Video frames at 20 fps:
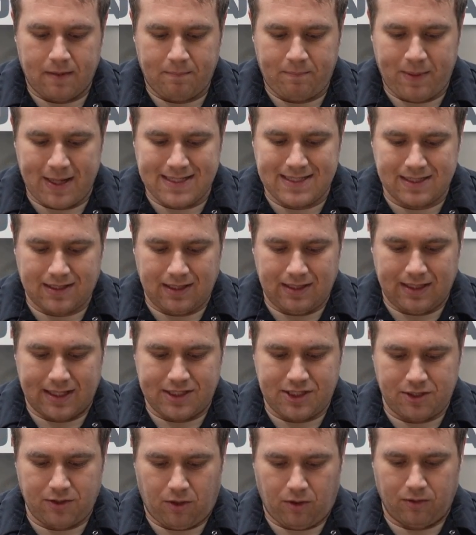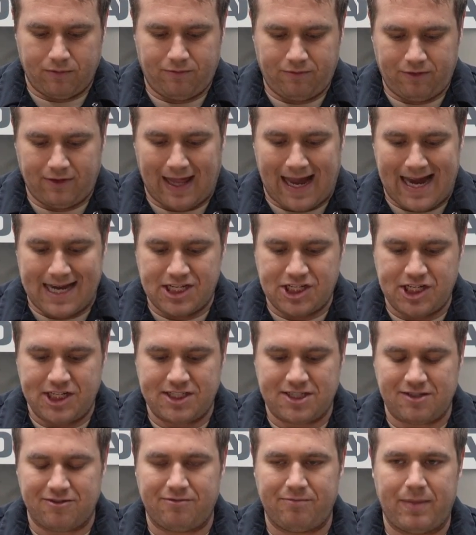Basically lets you hold flat
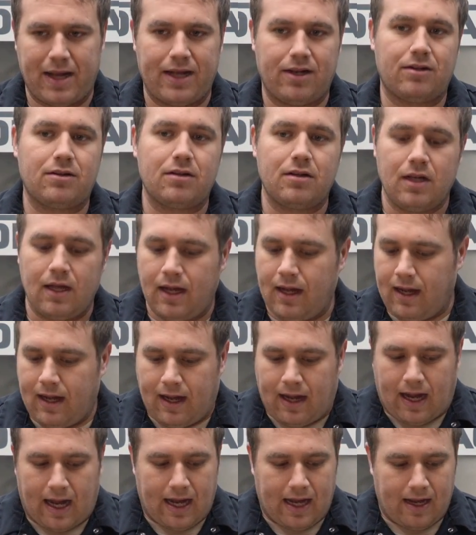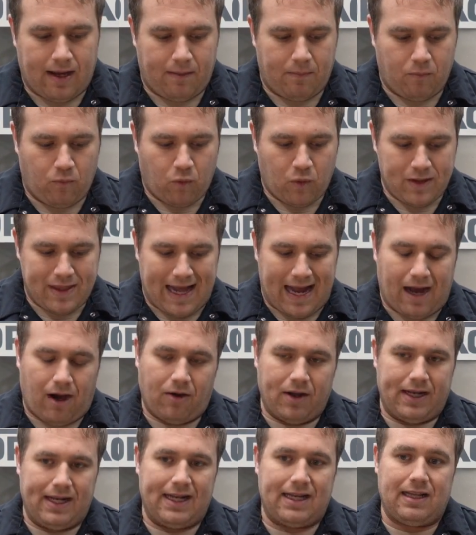sheets of metal
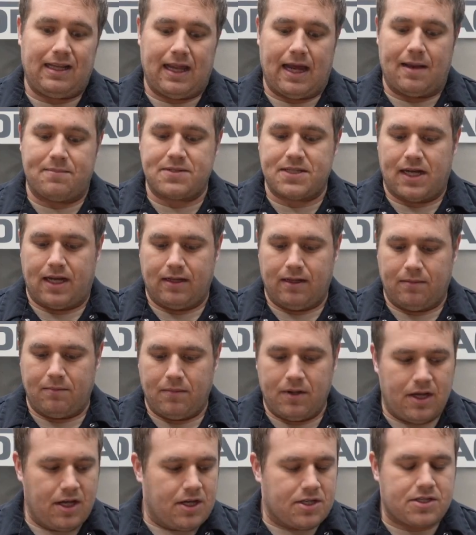without any clamps on them.